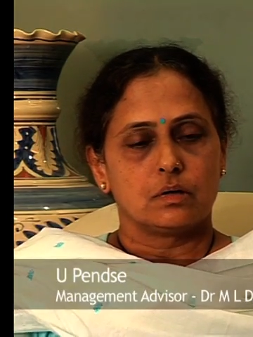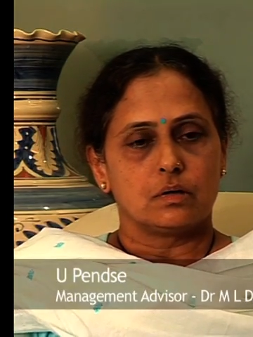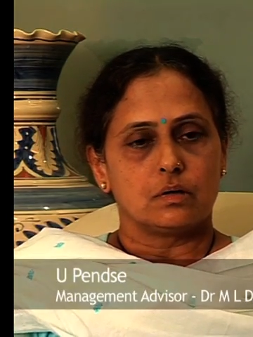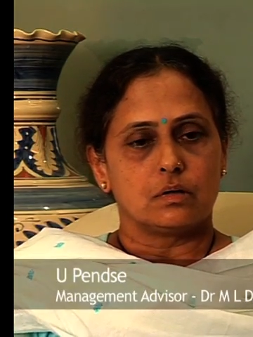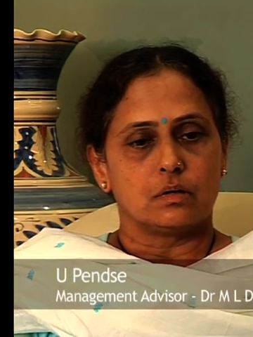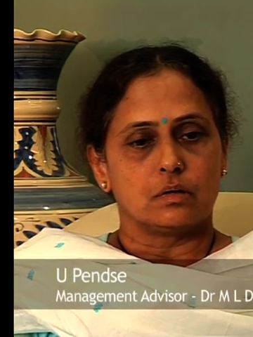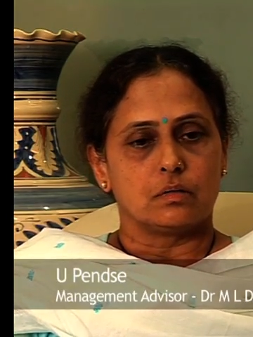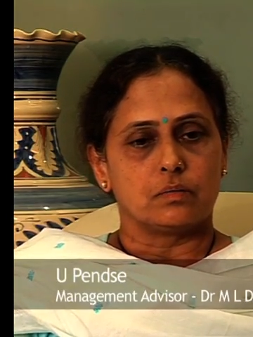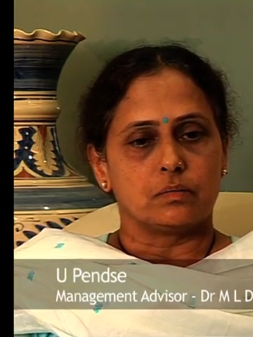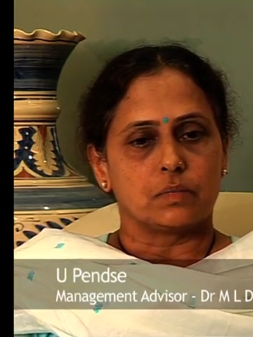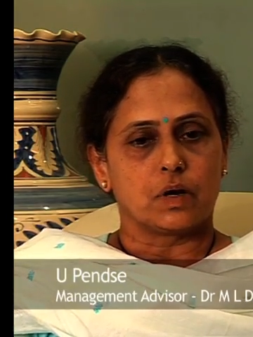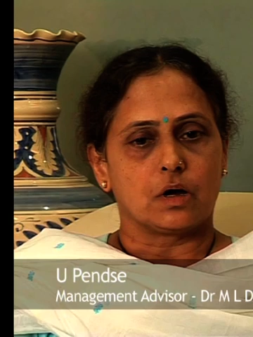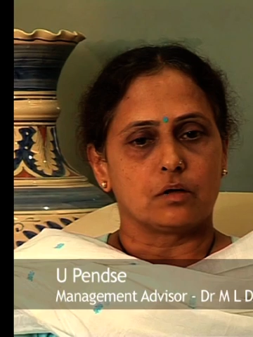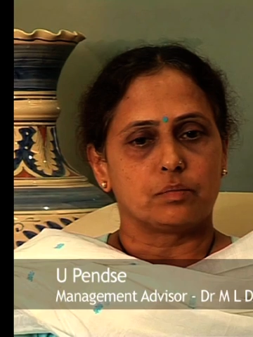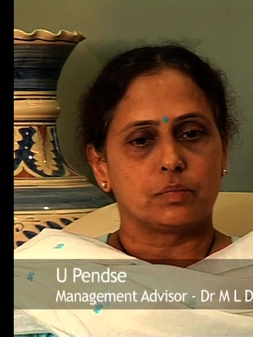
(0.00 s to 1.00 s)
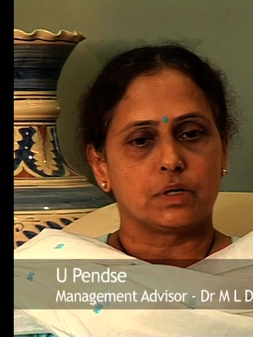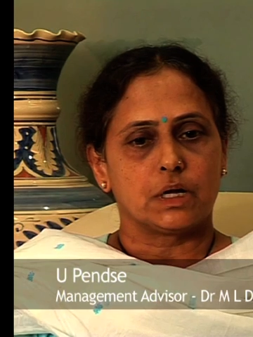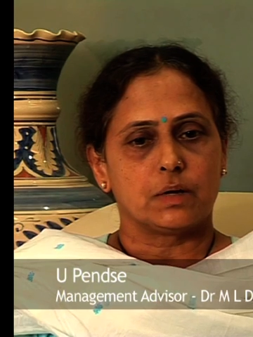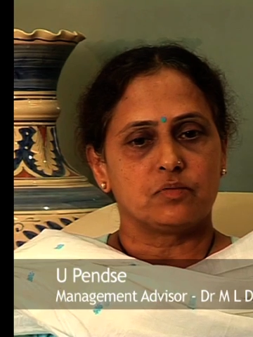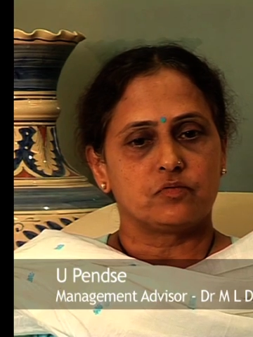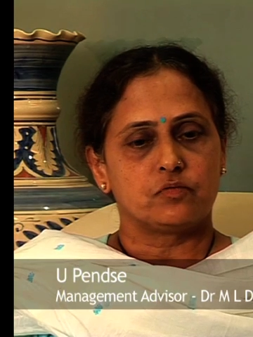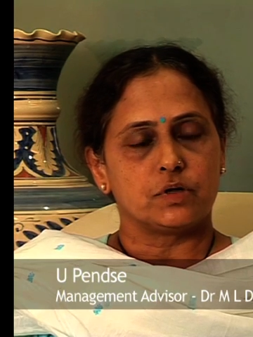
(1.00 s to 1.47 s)
are
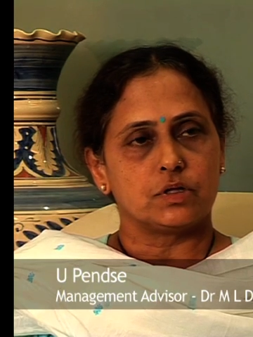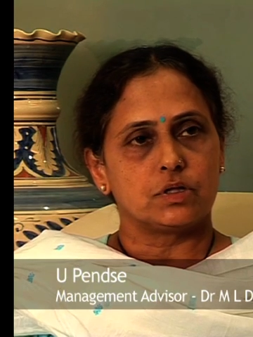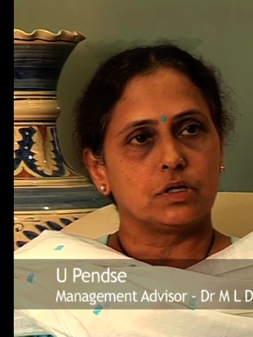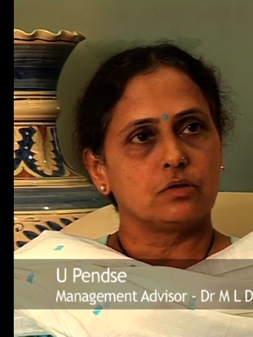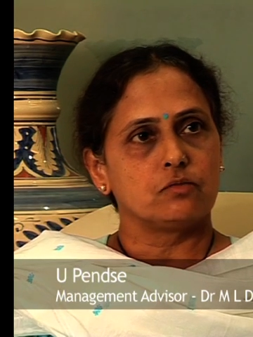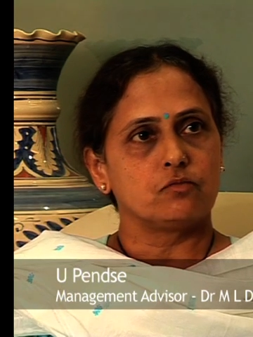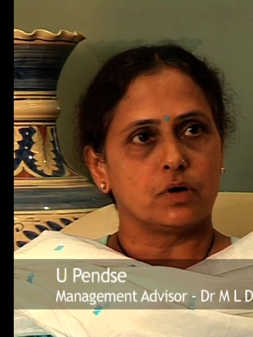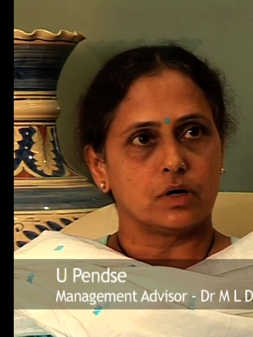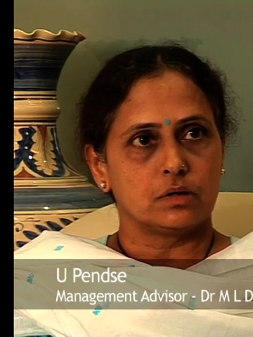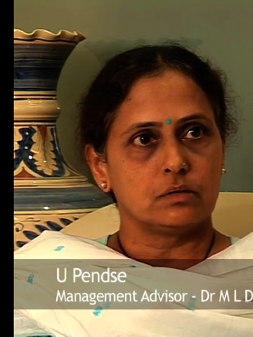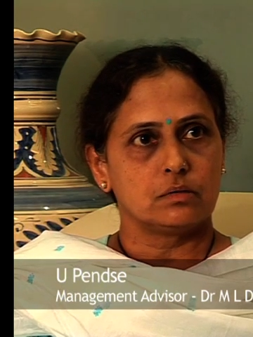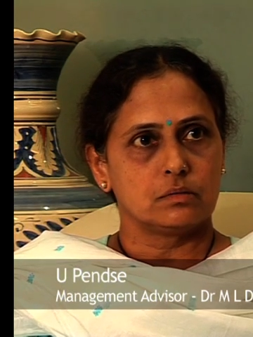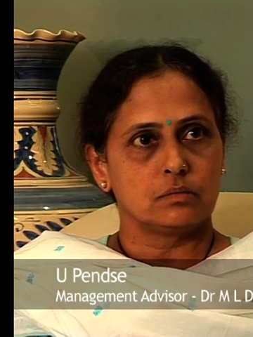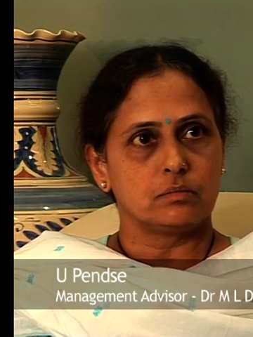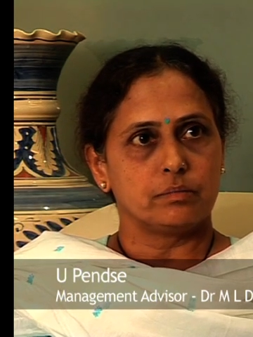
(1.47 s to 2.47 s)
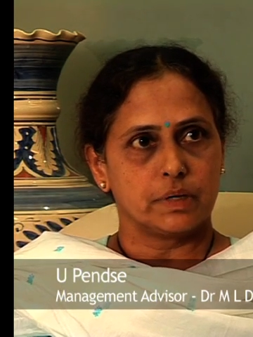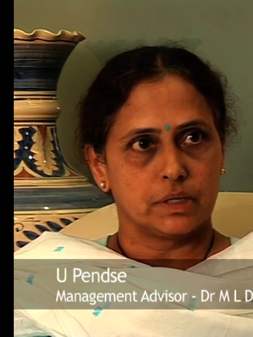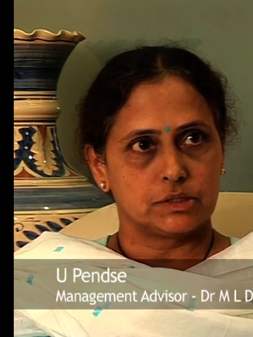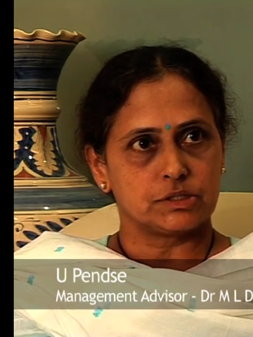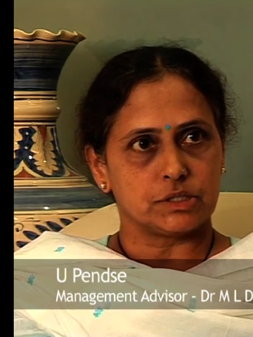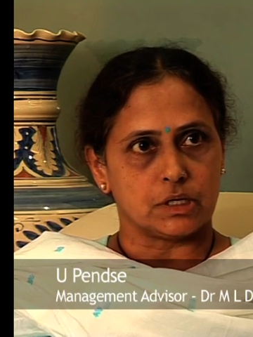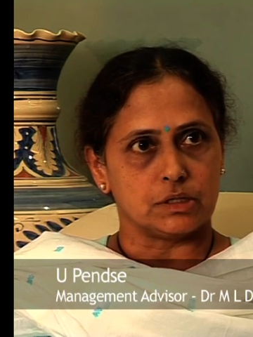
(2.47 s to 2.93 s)
perhaps facing one
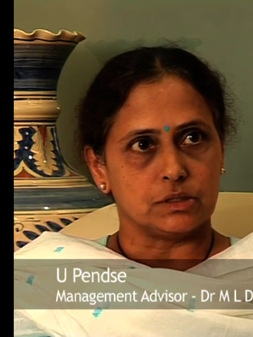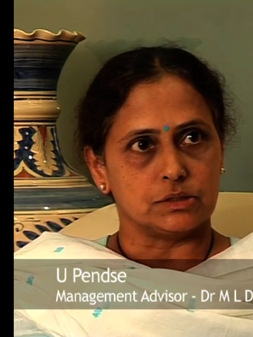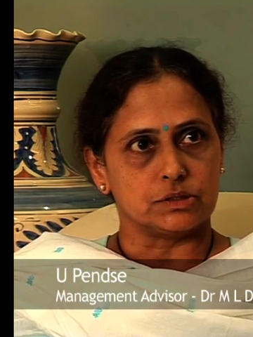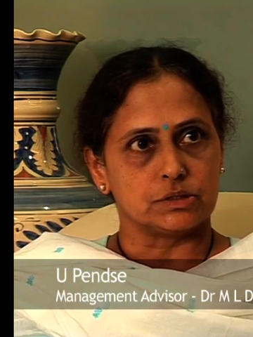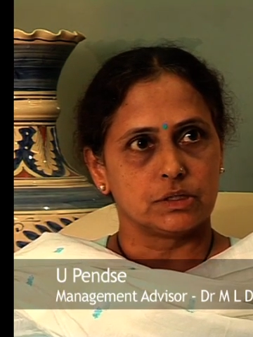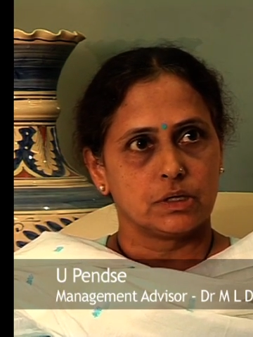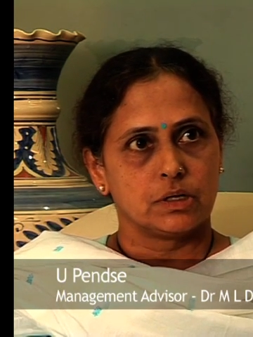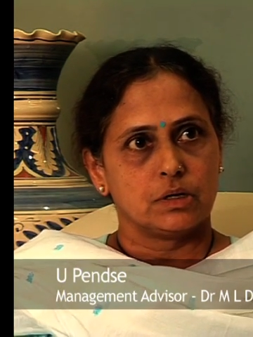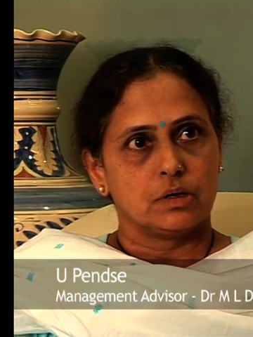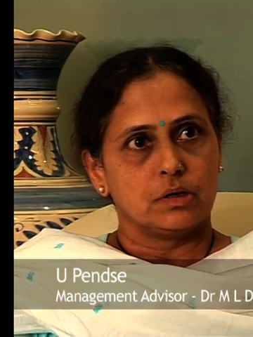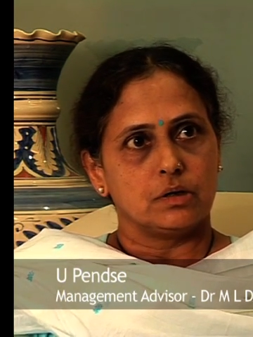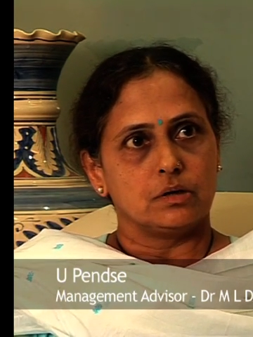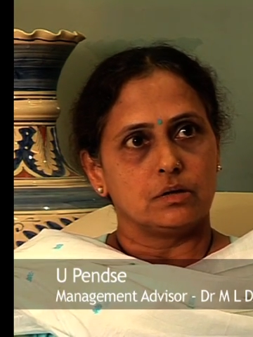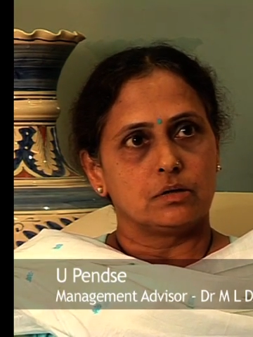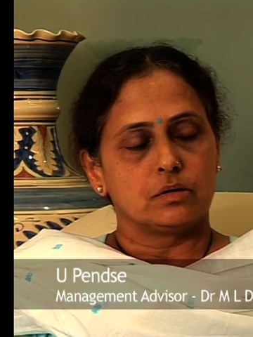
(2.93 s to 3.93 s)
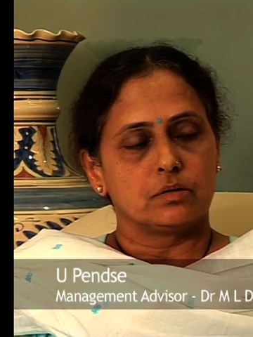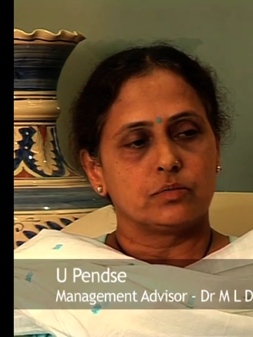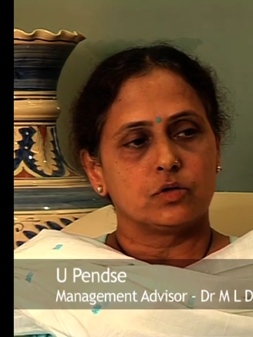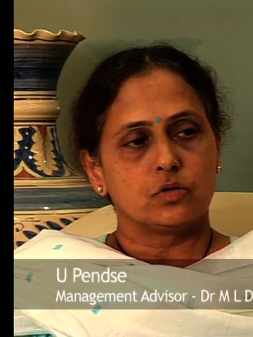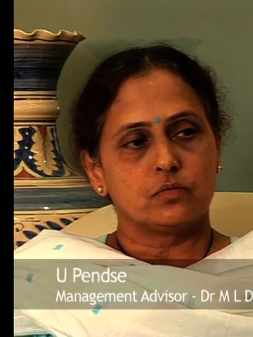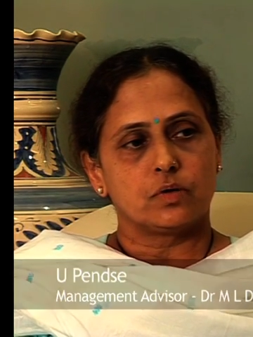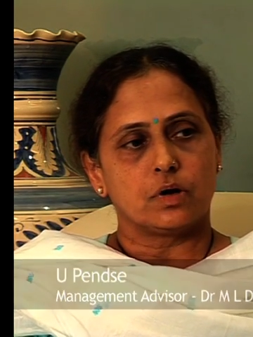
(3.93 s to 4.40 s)
big challenge in
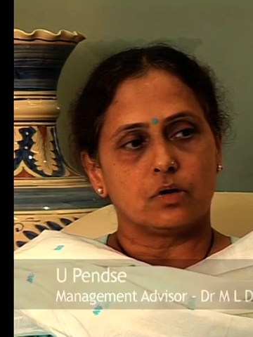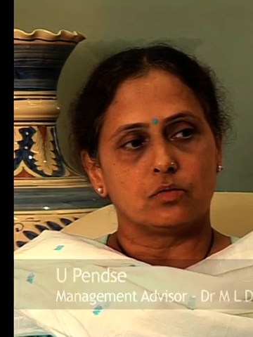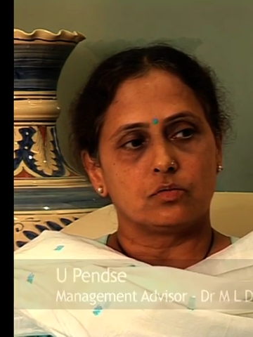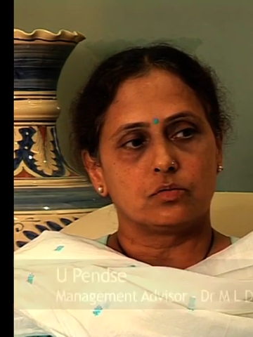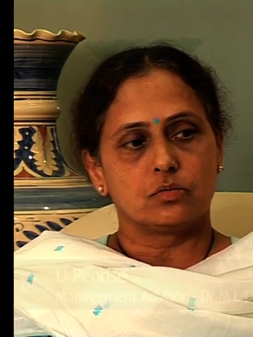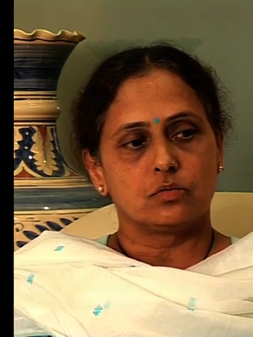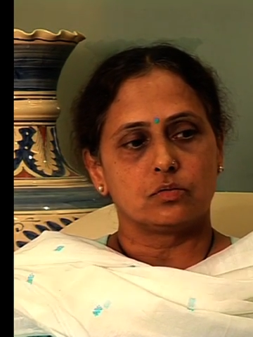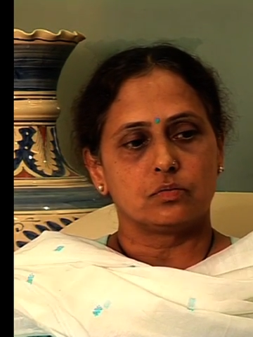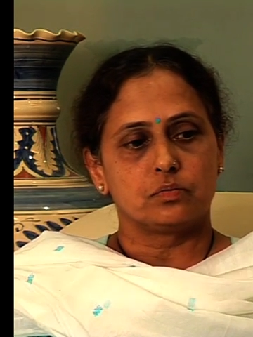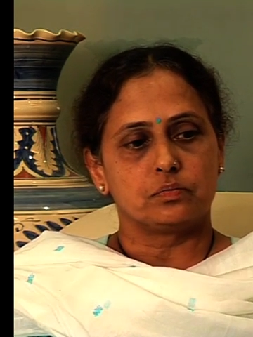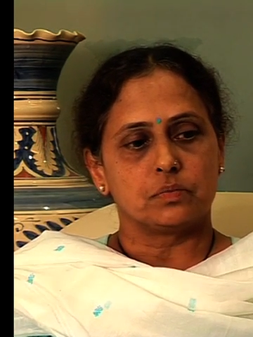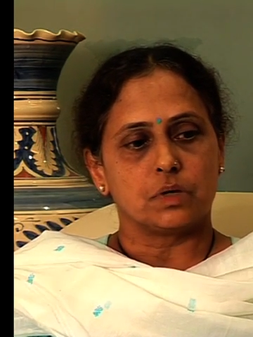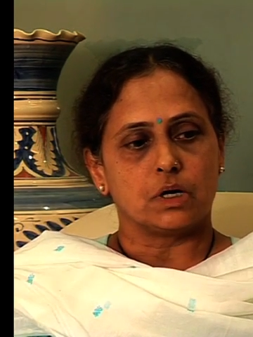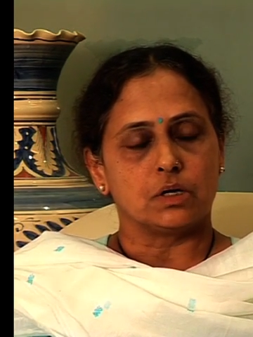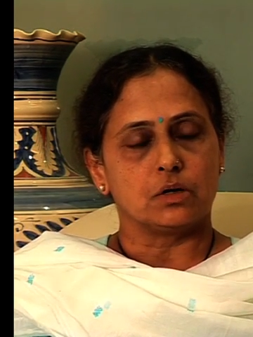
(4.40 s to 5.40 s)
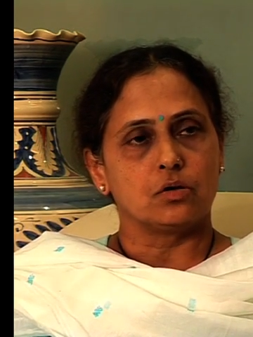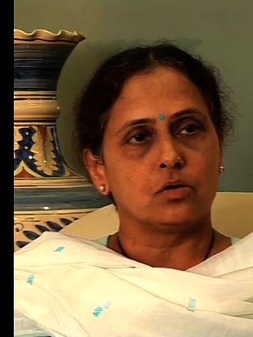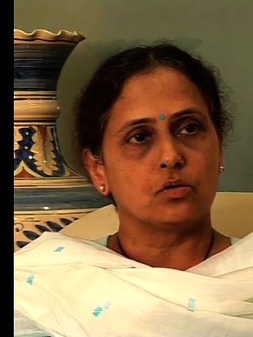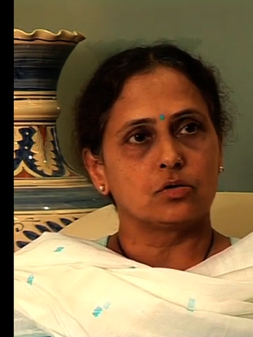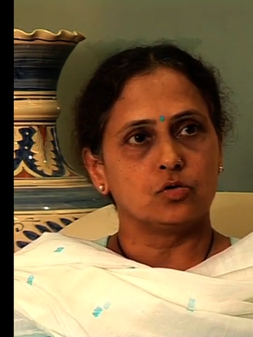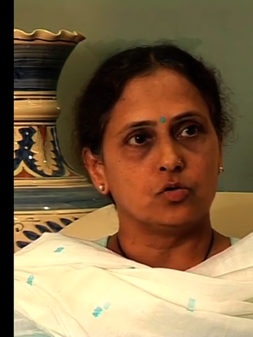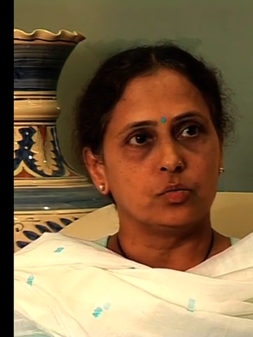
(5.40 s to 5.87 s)
terms of how to
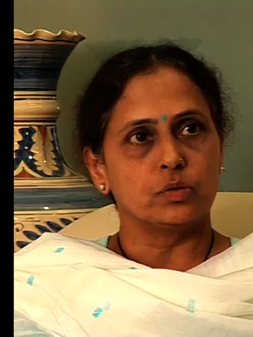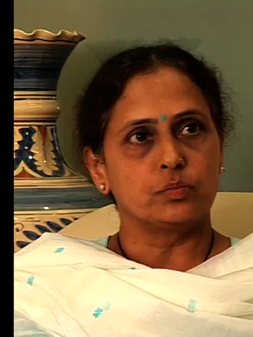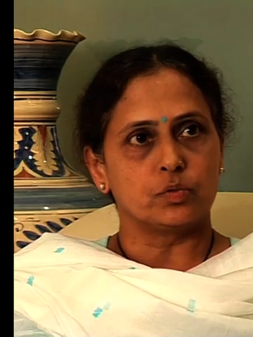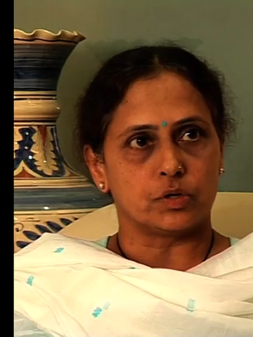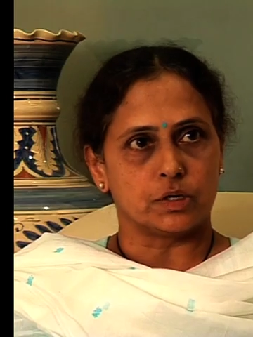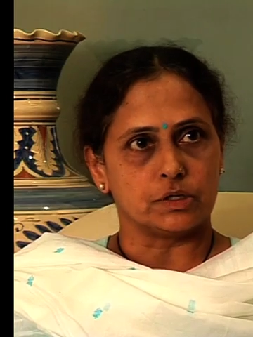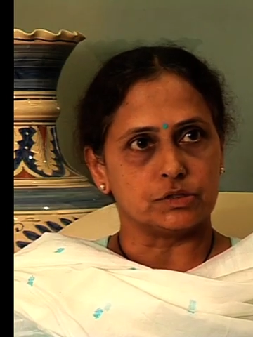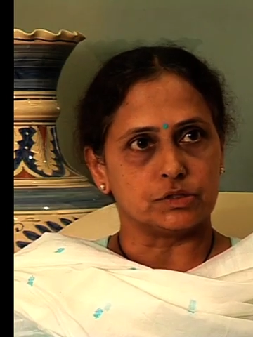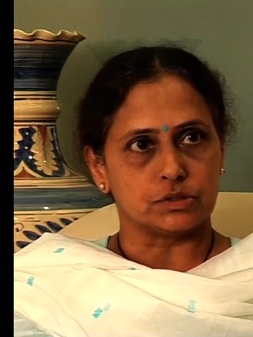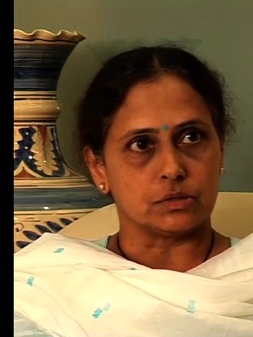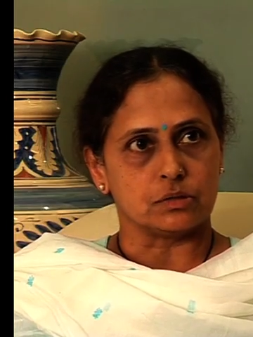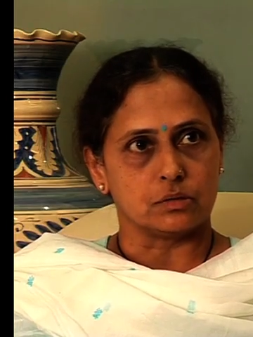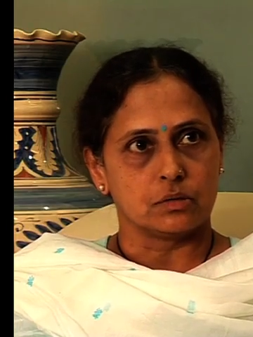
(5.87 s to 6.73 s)
unlock human potential.